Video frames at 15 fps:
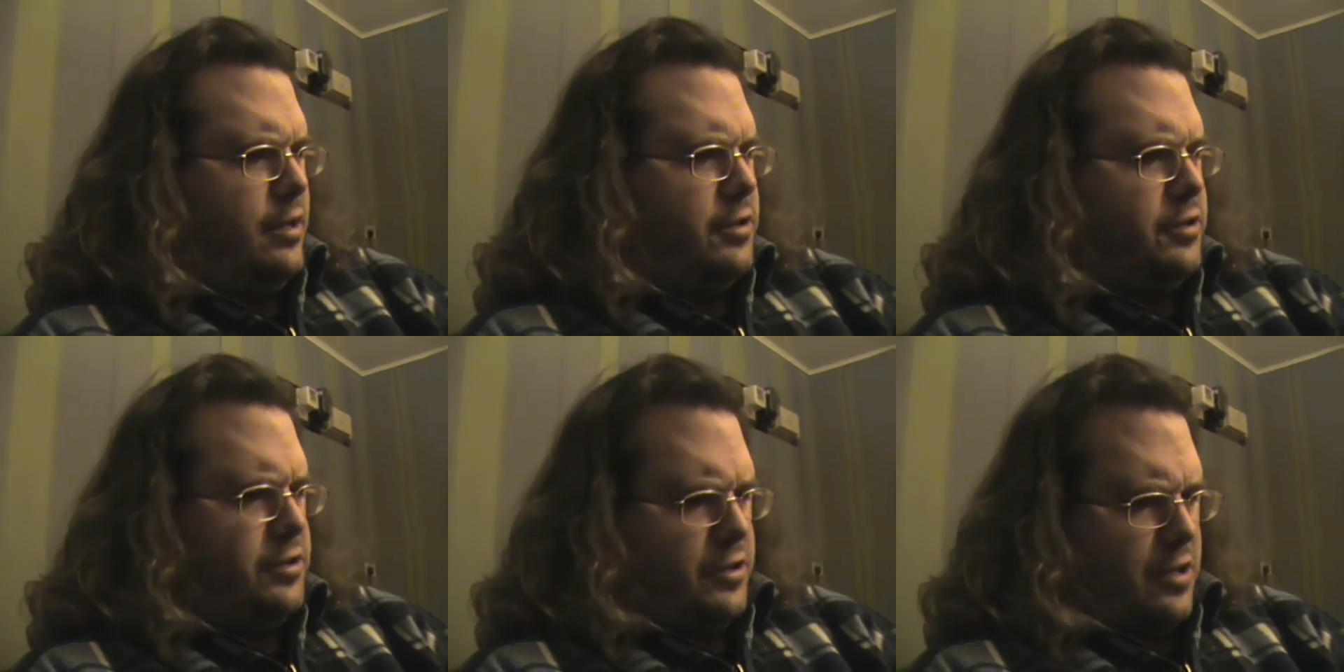
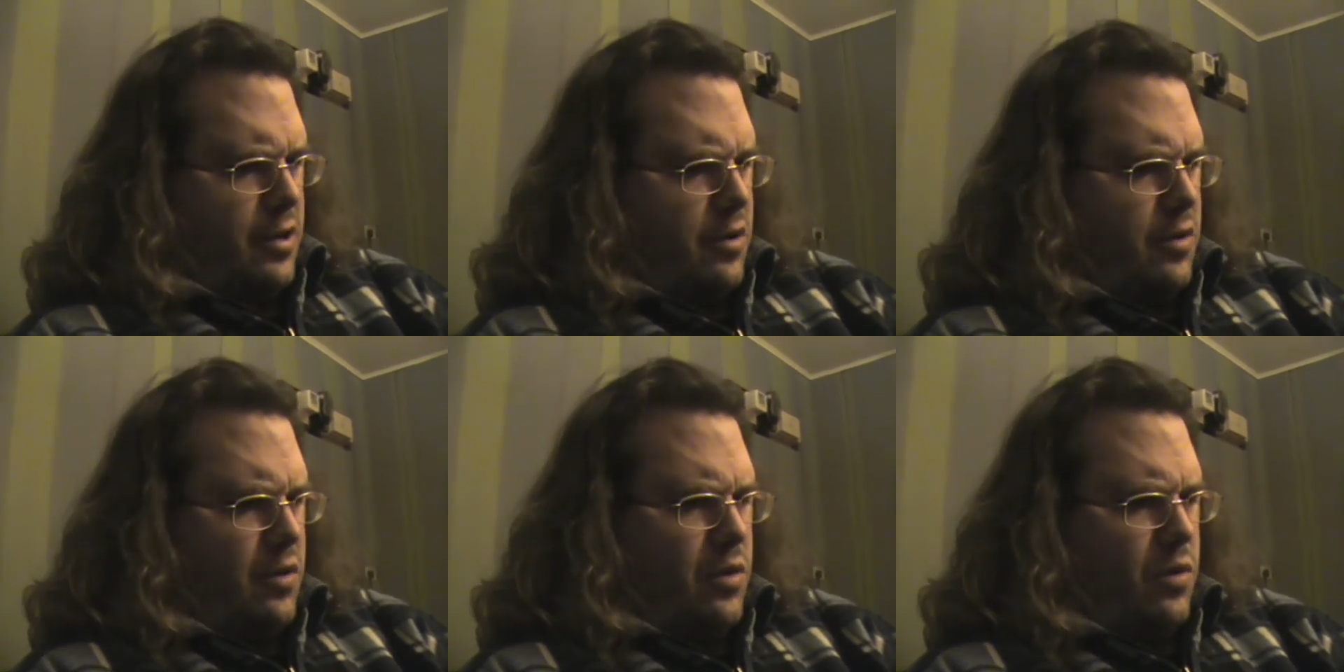
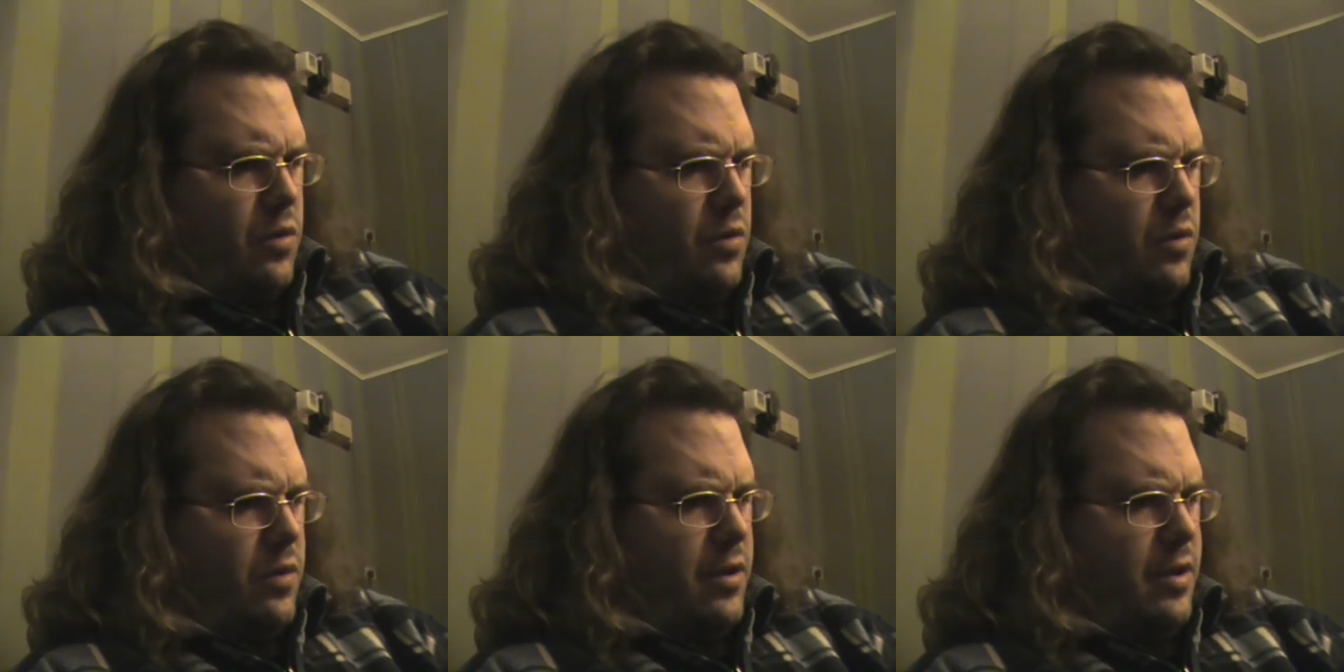
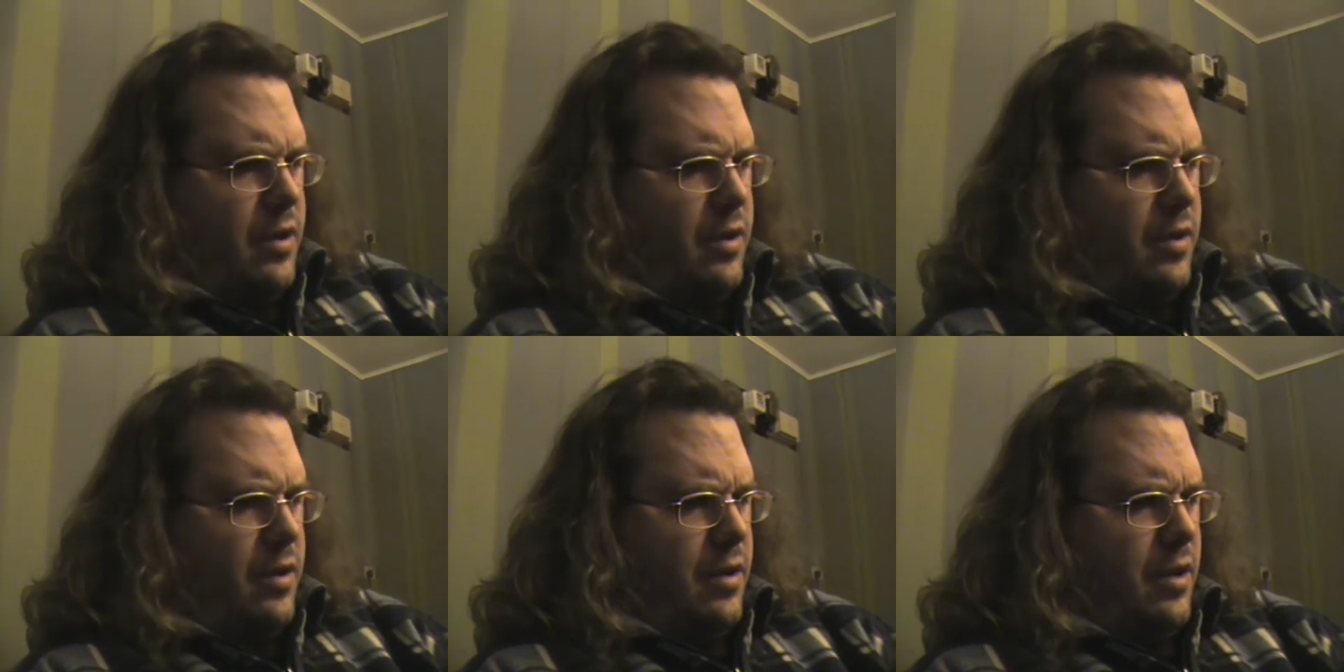So
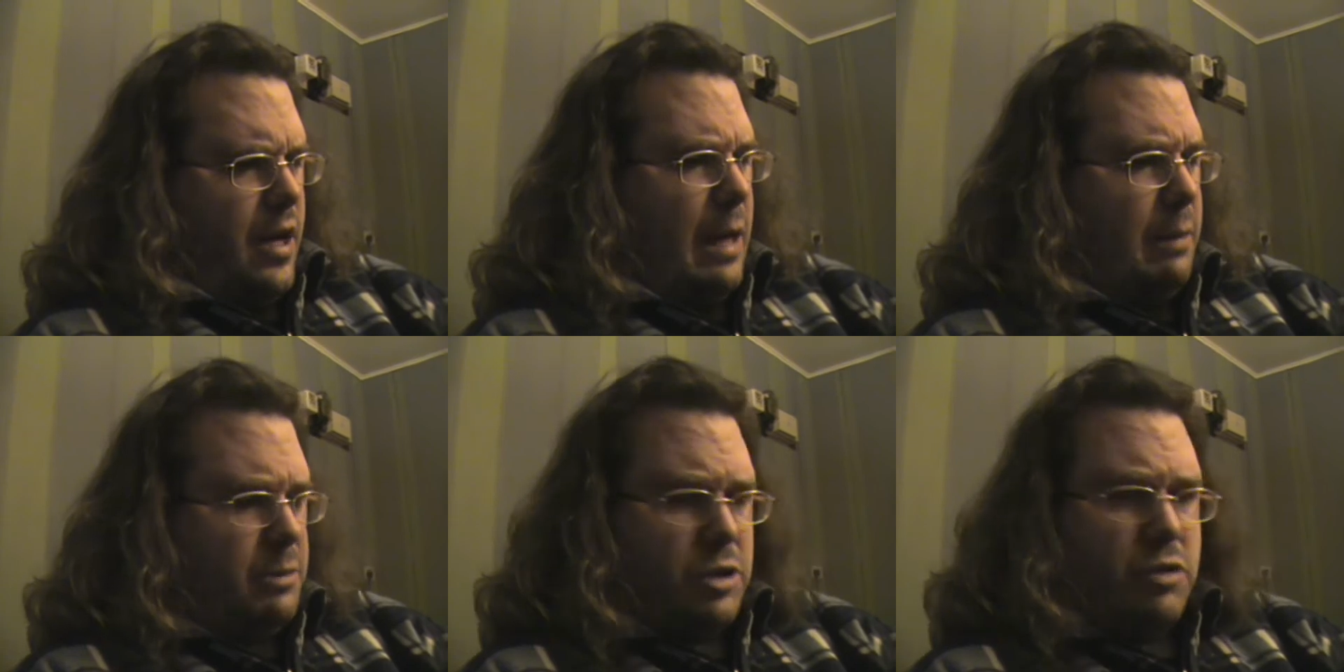
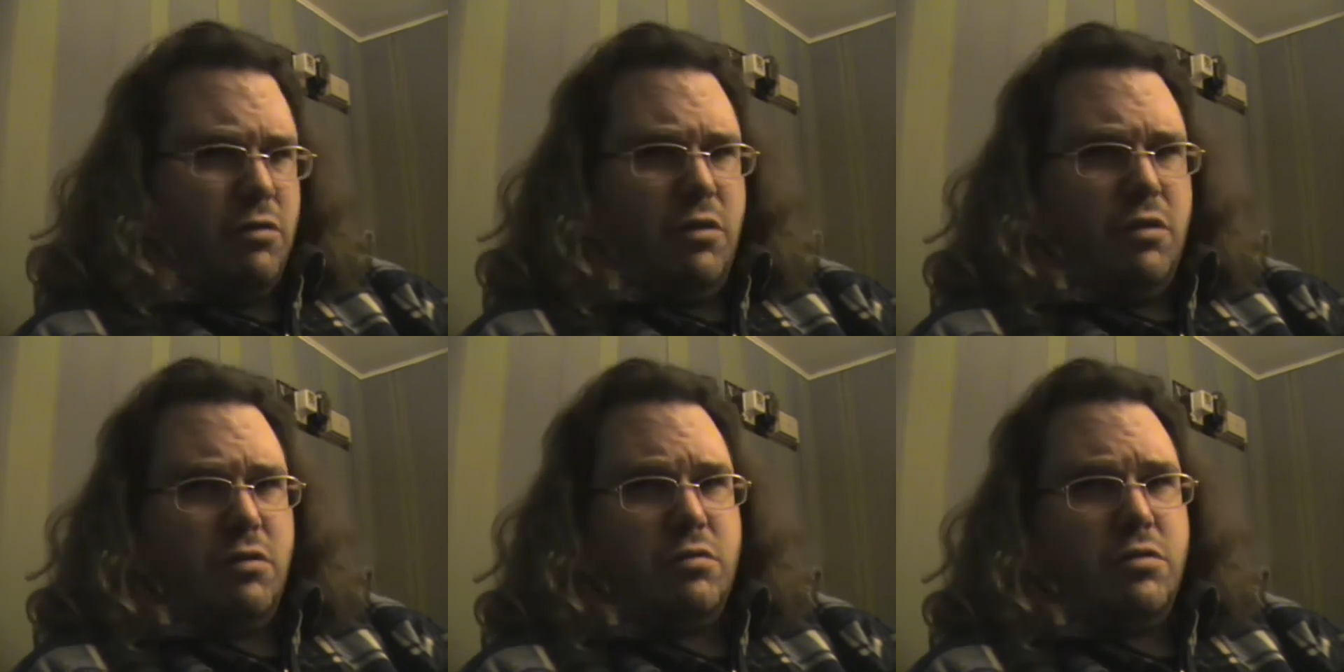I'm
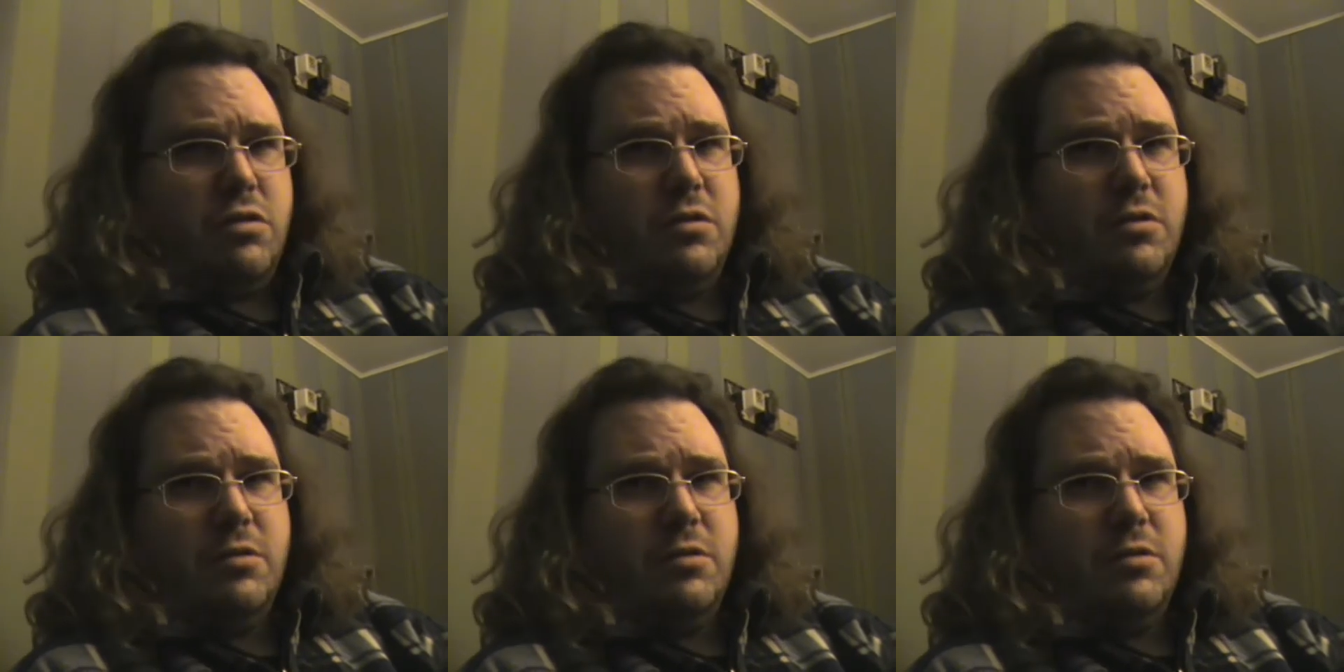screwed.